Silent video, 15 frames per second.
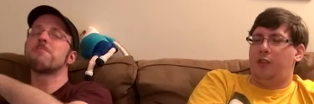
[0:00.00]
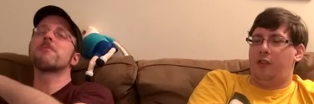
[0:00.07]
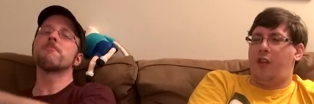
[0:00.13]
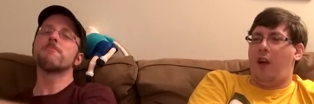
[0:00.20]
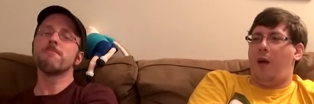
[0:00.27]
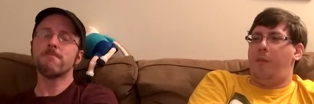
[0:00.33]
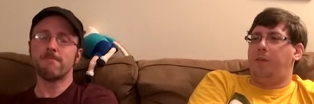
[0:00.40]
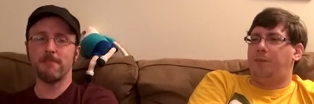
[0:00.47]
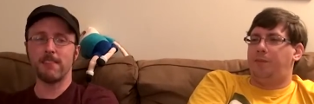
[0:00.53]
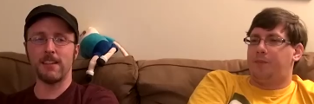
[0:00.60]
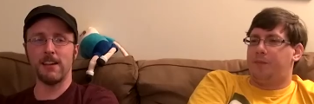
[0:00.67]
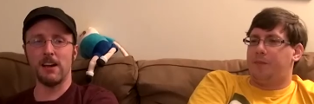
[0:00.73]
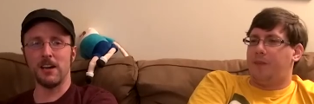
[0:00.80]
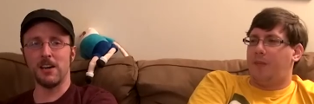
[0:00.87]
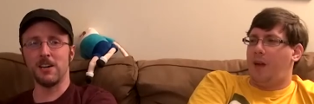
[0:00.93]
Speaker 1: Sometimes.
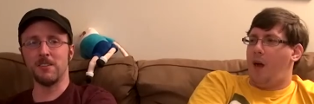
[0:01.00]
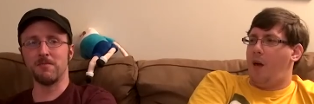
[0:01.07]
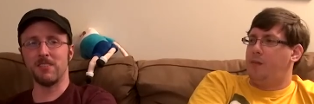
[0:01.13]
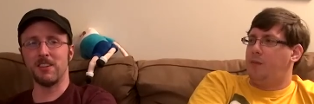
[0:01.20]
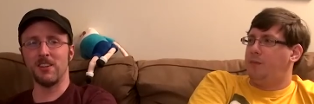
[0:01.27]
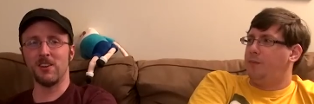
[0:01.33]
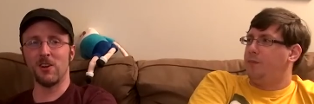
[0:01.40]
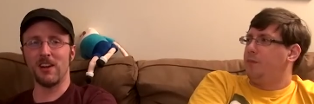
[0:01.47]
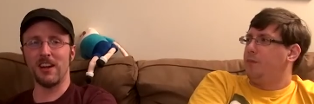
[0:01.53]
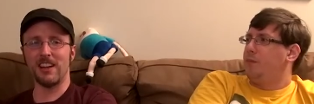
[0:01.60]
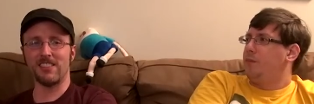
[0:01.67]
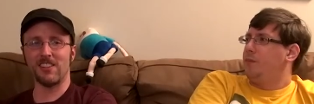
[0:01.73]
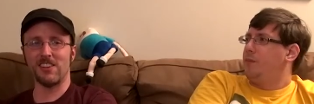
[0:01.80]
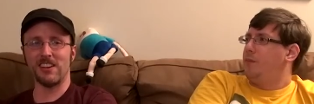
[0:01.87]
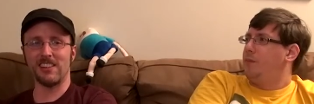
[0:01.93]
Um, you know, or
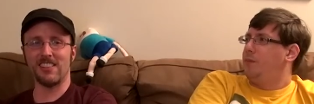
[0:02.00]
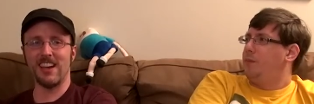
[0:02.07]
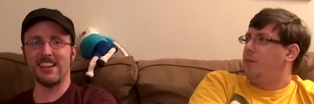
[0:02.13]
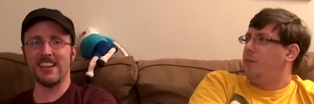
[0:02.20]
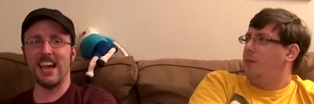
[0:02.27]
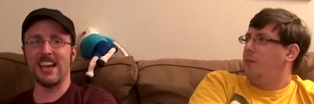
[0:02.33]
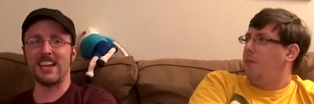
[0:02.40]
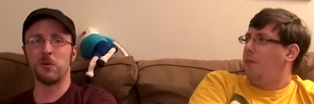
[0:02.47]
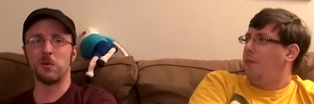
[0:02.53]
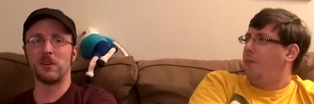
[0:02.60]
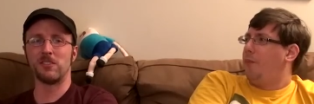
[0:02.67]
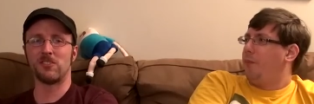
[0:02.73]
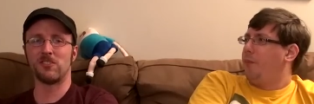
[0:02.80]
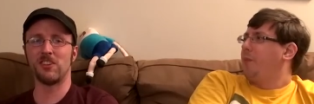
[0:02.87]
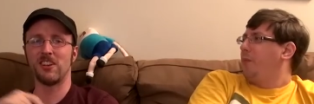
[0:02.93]
anything like that. Yeah, it
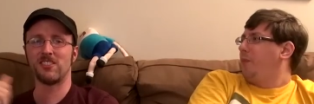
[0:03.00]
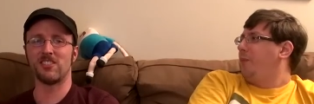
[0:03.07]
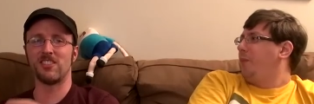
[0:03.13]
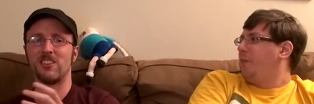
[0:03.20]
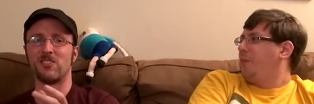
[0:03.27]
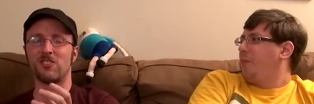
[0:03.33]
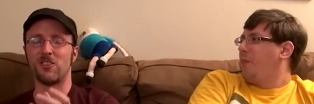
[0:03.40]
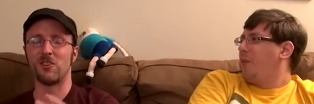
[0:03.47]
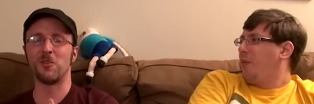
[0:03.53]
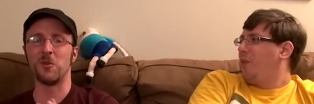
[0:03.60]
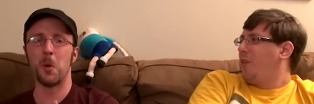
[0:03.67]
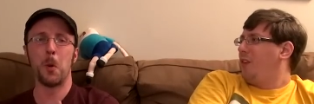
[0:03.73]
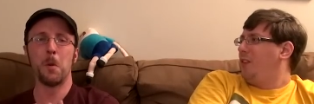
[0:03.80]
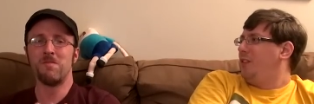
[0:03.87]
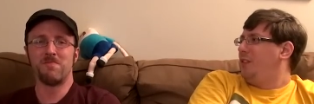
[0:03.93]
was just these
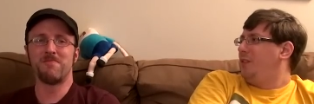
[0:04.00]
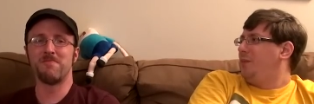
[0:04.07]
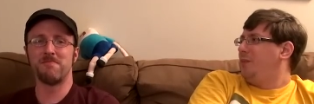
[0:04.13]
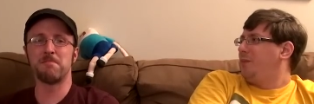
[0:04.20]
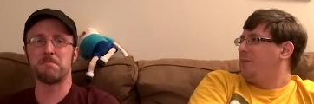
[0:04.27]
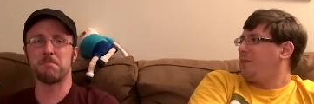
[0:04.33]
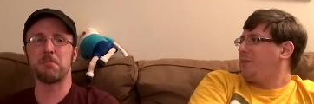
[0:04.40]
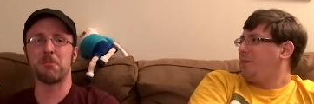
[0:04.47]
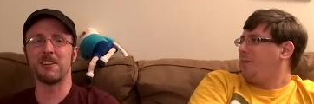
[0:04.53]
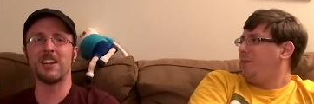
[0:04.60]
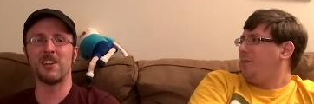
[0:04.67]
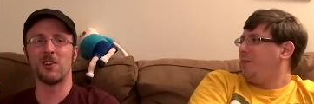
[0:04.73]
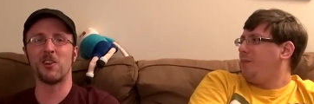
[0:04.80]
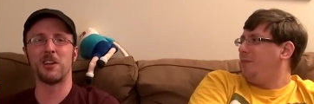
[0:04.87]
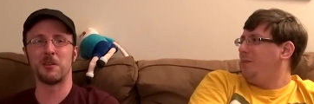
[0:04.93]
two
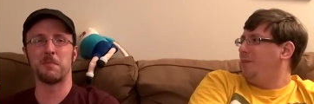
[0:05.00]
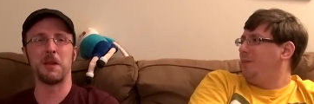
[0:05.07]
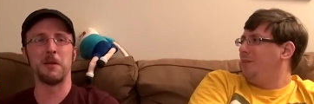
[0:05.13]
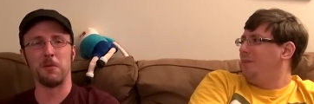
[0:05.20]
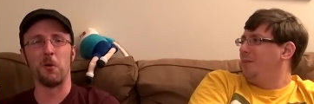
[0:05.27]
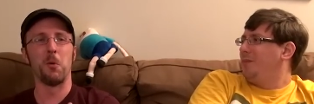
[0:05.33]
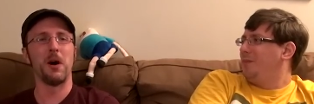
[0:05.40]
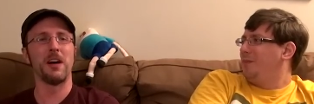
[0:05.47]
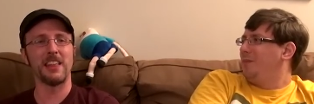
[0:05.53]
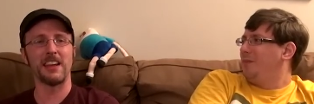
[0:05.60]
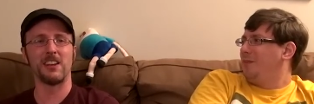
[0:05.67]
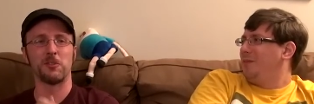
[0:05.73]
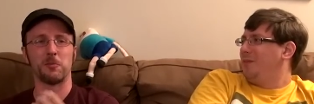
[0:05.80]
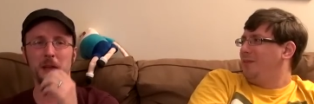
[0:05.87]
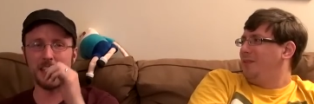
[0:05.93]
pretty annoying people. One
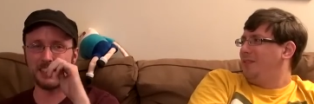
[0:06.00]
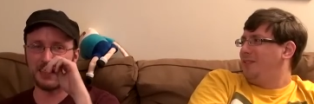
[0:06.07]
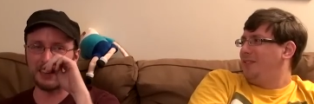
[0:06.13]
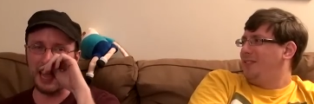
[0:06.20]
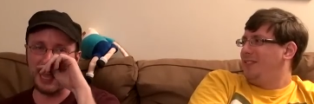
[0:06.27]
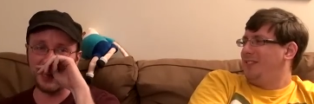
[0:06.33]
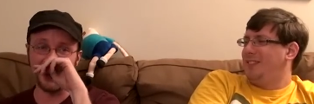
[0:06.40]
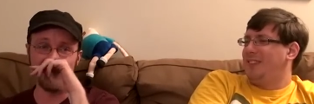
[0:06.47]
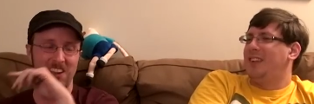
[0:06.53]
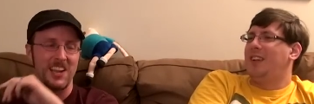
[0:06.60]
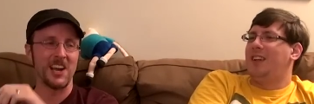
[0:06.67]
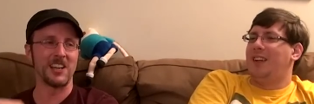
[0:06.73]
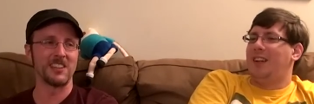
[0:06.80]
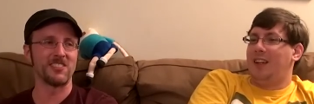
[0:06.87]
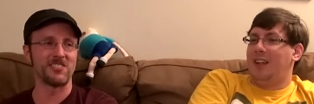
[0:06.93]
that has been an enemy on